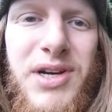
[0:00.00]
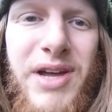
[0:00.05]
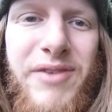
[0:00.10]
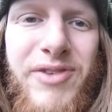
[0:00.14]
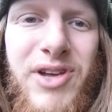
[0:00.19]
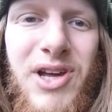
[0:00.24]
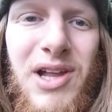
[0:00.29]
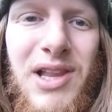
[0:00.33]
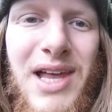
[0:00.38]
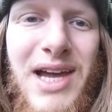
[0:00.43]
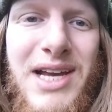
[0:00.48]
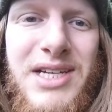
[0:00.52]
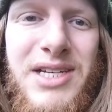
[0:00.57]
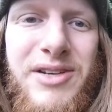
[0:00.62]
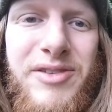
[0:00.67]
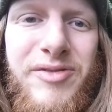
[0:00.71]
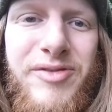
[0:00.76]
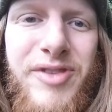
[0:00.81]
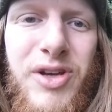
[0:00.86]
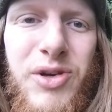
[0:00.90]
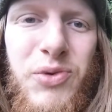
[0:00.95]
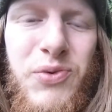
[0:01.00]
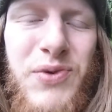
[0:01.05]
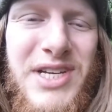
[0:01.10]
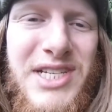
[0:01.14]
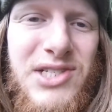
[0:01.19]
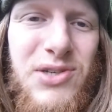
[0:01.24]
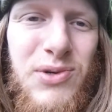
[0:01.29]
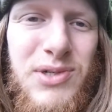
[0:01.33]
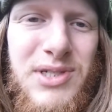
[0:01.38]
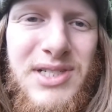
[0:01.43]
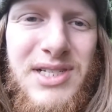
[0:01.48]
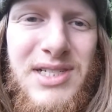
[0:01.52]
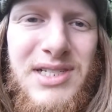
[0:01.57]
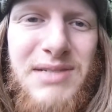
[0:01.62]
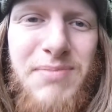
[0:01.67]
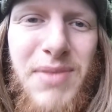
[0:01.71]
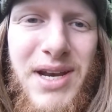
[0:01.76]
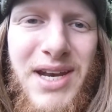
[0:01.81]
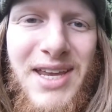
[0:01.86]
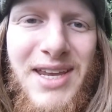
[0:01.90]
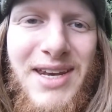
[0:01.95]
enough collective resources,
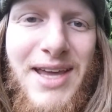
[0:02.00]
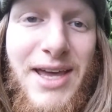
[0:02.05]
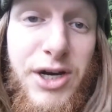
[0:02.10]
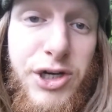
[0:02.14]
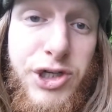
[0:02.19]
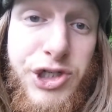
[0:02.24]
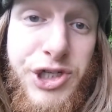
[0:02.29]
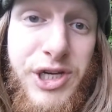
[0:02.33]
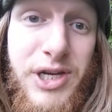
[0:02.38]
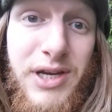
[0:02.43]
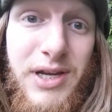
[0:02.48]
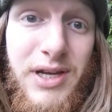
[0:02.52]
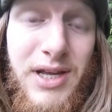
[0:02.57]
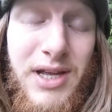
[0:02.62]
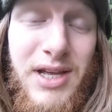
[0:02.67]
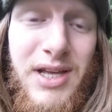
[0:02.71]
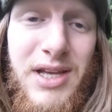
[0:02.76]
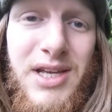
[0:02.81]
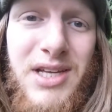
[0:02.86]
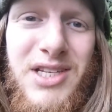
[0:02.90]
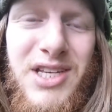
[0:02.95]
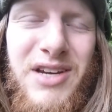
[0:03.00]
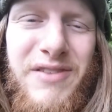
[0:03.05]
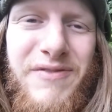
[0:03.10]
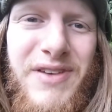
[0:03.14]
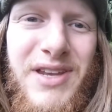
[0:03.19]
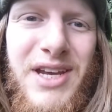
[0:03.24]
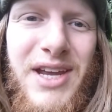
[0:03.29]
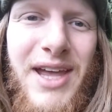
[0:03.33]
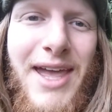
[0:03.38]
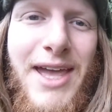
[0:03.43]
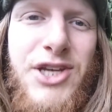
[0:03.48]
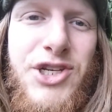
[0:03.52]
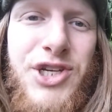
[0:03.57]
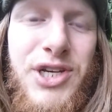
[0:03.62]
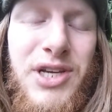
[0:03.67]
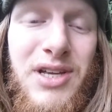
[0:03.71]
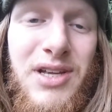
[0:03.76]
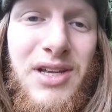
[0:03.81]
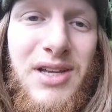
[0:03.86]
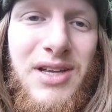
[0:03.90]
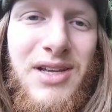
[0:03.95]
money, and energy into defeating
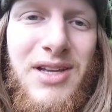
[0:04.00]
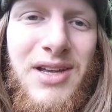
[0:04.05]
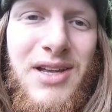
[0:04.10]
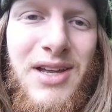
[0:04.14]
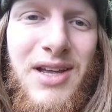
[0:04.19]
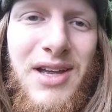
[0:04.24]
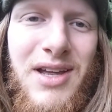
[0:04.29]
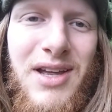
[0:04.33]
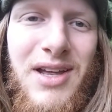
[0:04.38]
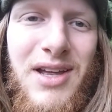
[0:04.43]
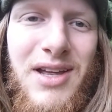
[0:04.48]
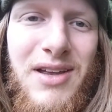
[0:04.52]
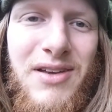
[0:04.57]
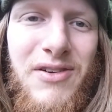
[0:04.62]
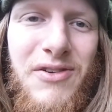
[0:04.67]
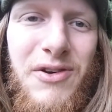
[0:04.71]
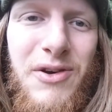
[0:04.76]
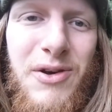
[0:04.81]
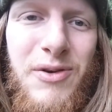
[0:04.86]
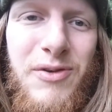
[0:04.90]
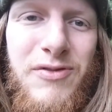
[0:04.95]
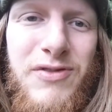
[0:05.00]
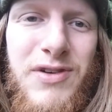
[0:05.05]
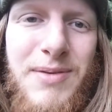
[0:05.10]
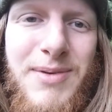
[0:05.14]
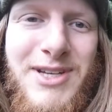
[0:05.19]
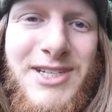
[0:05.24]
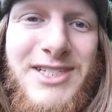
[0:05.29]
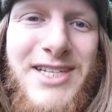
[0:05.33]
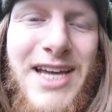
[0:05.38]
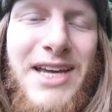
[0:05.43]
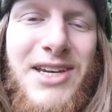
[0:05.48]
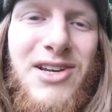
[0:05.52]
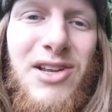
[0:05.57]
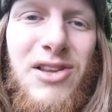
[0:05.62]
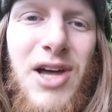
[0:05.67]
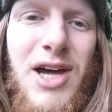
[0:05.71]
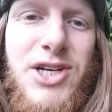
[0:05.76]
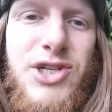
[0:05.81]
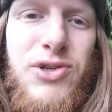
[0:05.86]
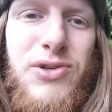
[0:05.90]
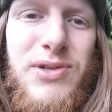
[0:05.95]
aging, from a
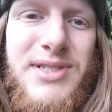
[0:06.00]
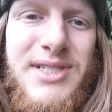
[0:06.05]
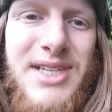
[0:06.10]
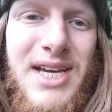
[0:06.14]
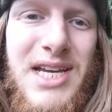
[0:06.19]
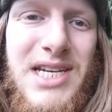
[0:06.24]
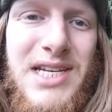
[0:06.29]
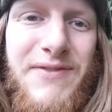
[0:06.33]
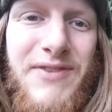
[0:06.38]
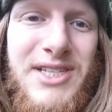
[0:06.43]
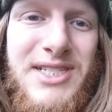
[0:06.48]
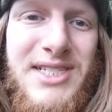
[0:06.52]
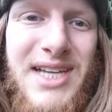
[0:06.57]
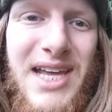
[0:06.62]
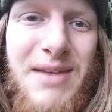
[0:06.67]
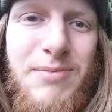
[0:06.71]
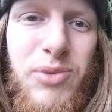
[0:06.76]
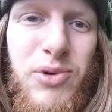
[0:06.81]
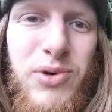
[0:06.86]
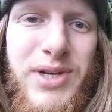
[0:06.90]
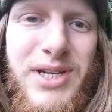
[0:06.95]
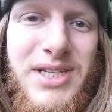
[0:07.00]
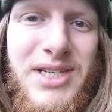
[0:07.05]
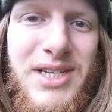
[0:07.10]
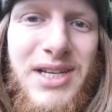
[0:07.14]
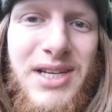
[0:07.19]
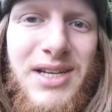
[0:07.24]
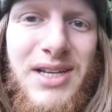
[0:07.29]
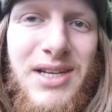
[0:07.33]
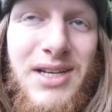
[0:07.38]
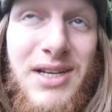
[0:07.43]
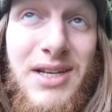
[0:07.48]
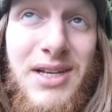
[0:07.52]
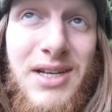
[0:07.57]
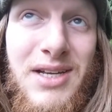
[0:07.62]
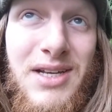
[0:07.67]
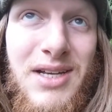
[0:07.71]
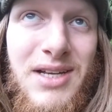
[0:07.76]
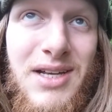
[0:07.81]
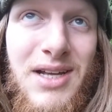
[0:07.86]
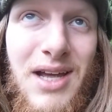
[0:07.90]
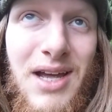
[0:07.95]
technological and scientific standpoint,
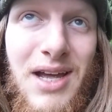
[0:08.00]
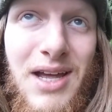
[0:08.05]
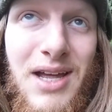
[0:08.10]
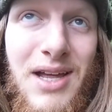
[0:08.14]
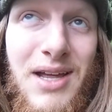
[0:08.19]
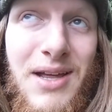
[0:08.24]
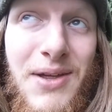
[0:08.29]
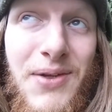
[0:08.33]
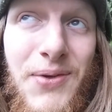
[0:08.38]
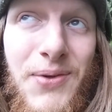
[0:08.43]
uh,